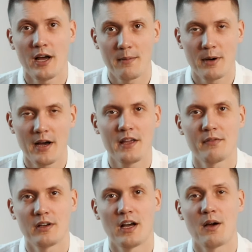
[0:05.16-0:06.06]
I buy
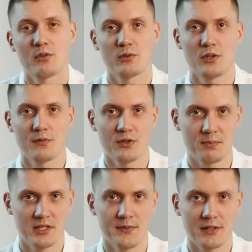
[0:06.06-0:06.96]
if I was looking for a
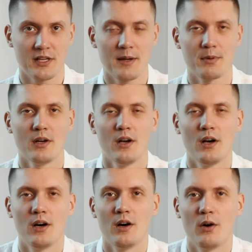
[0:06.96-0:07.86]
specific type
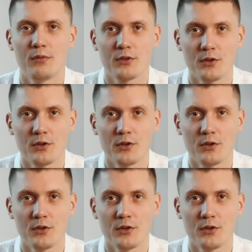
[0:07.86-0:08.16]
of